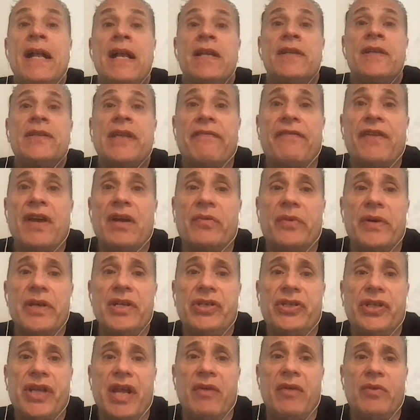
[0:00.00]
Stéphane
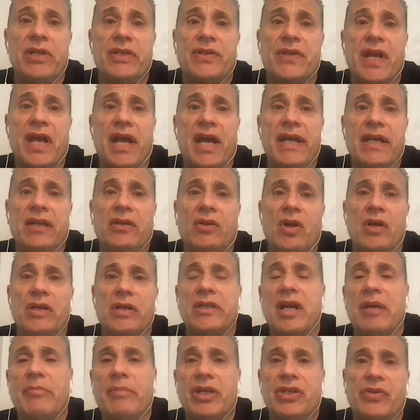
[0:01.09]
Richer was a
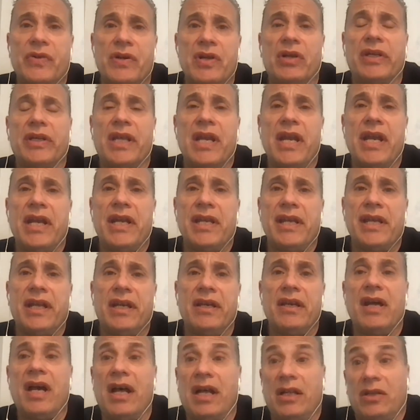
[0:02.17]
longtime Montreal
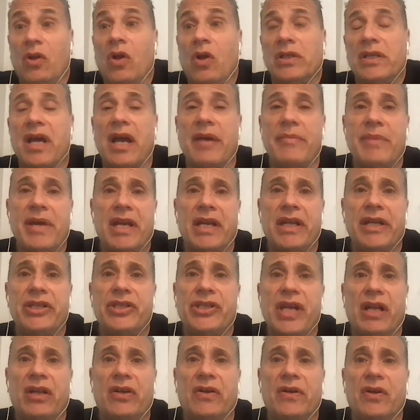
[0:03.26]
Canadian, longtime
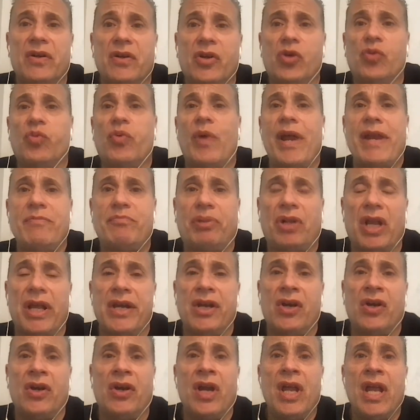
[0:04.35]
NHLer, great
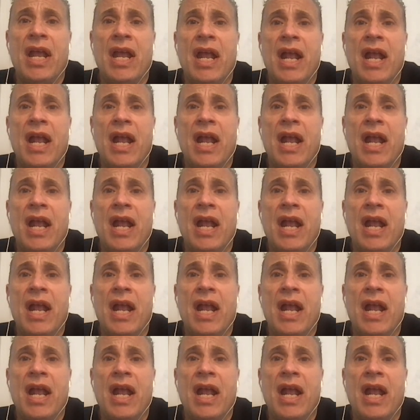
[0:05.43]
player.